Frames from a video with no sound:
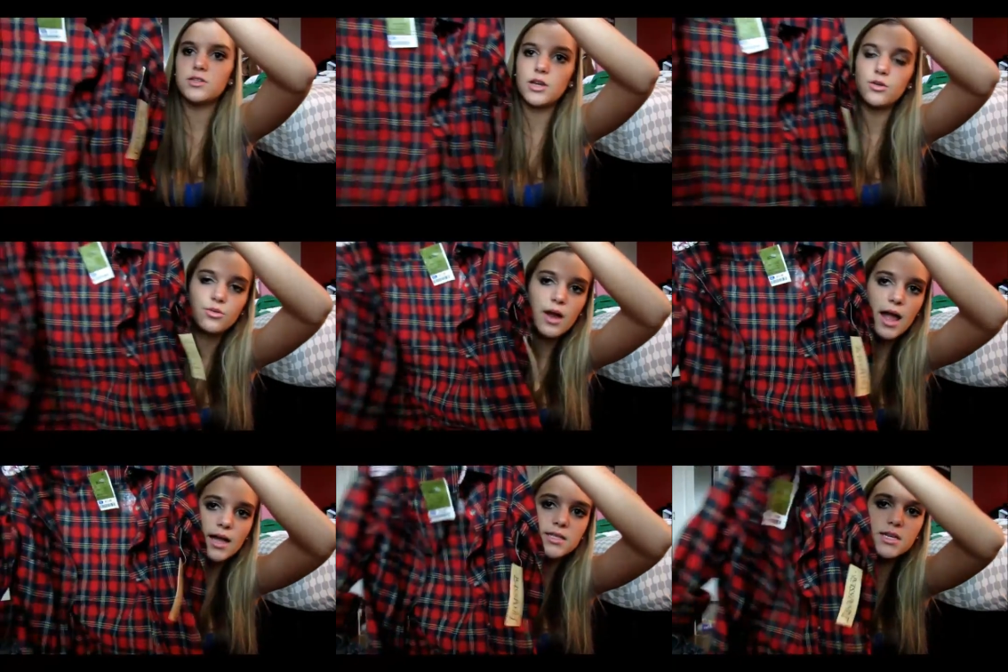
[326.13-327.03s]
it's like
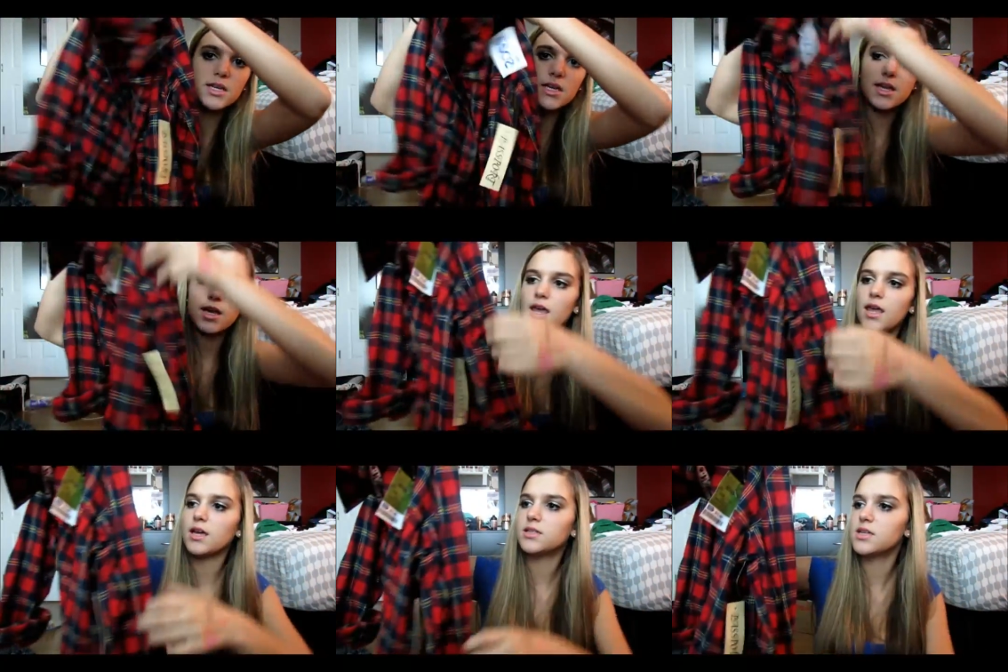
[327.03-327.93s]
red
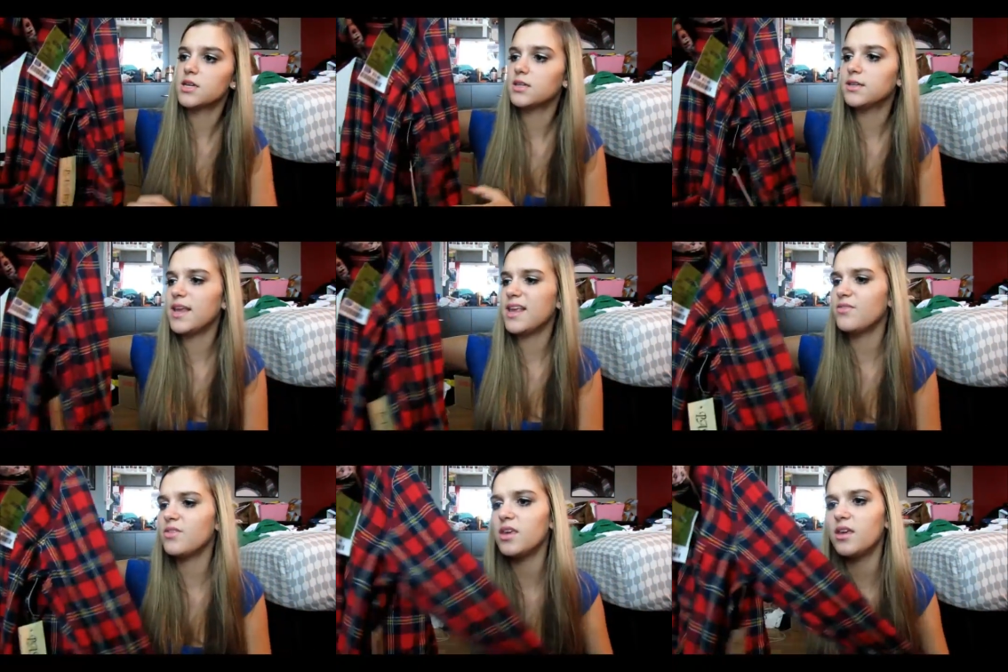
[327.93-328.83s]
and
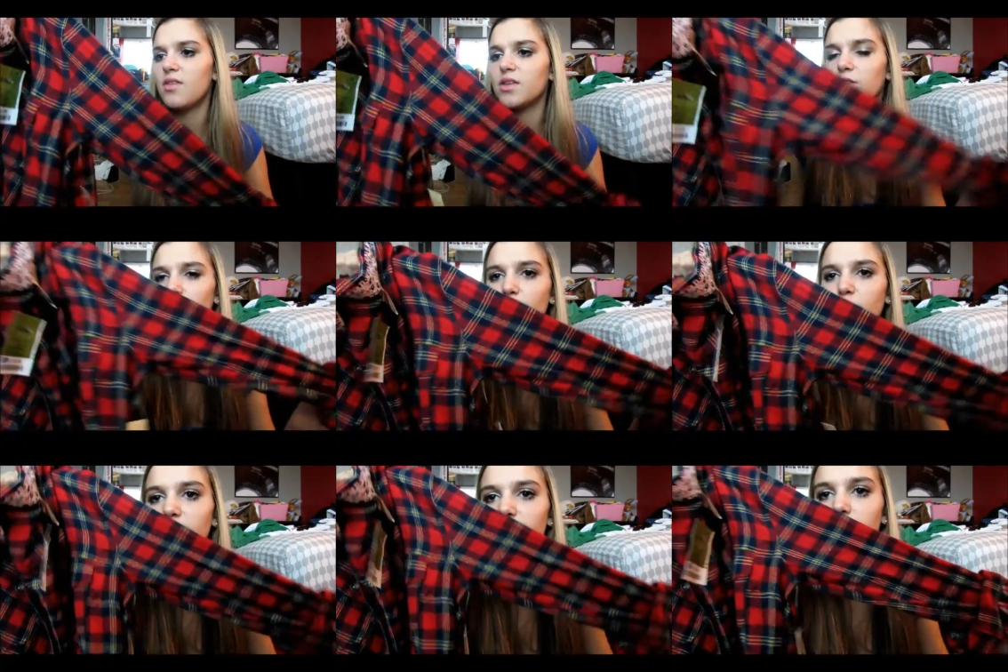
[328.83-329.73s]
navy and then a little
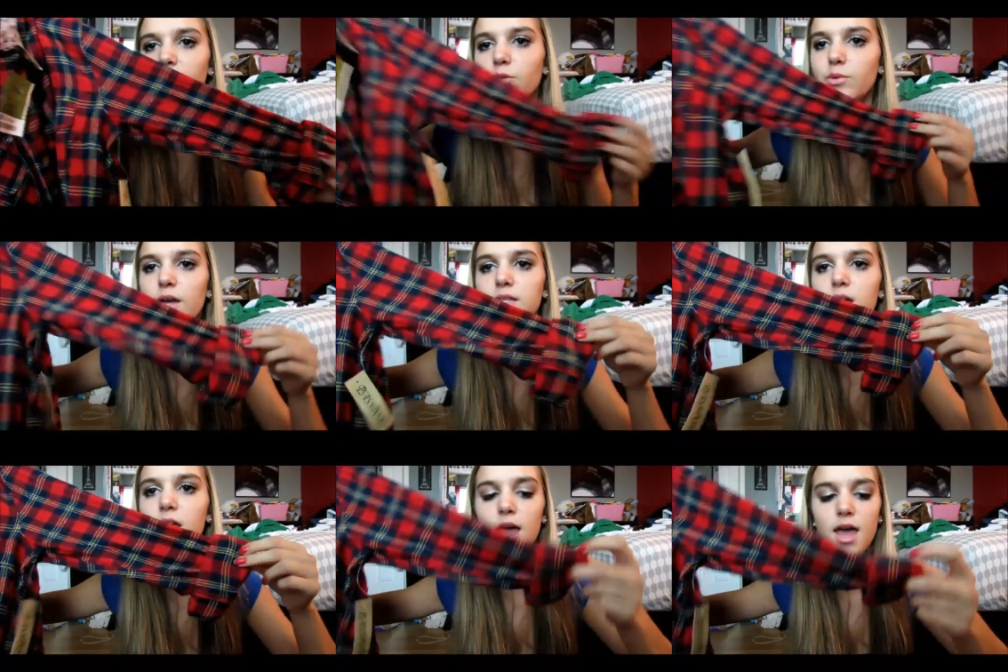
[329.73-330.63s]
bit of yellow and
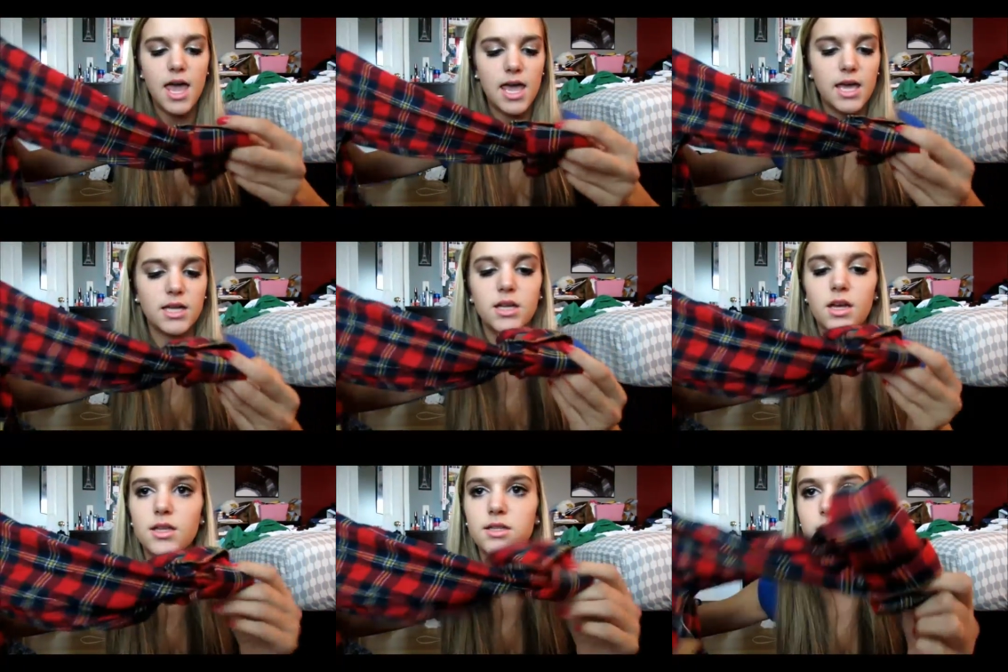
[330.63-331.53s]
white, and
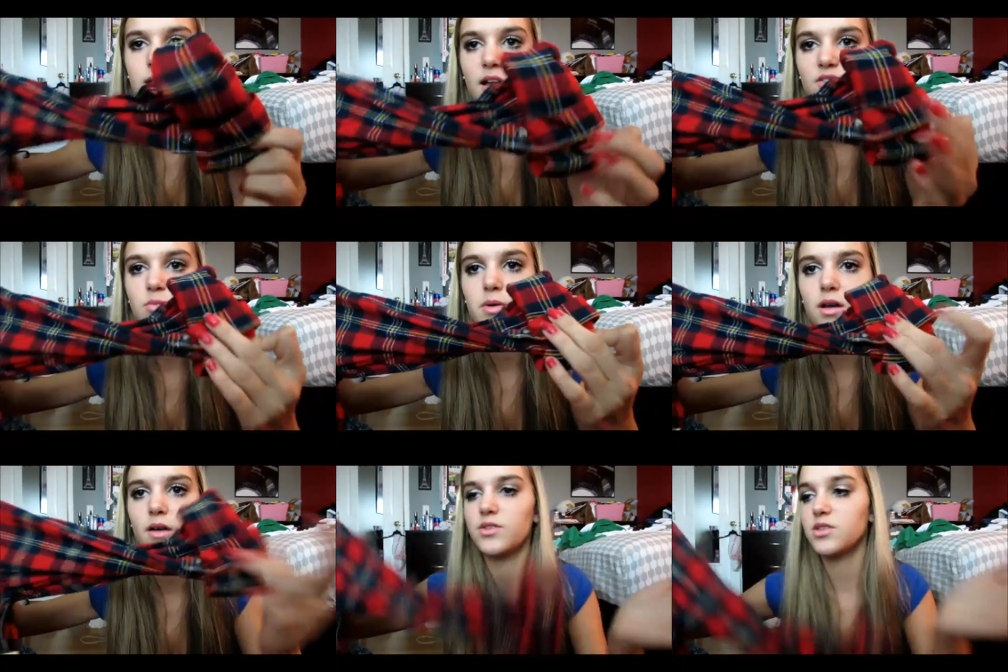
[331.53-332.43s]
it's cuffed,
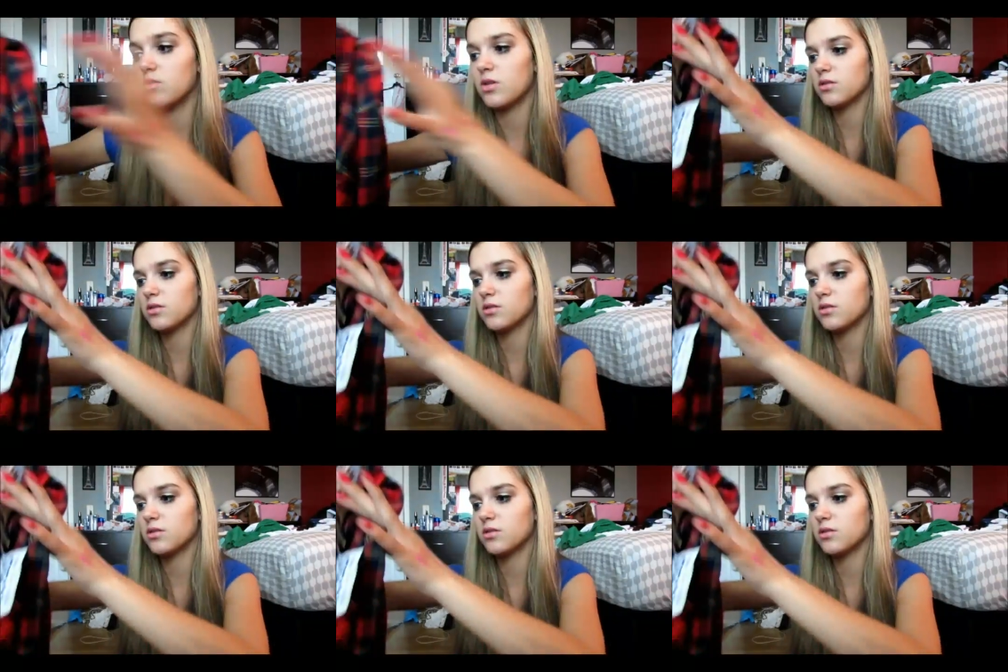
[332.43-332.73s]
but obviously you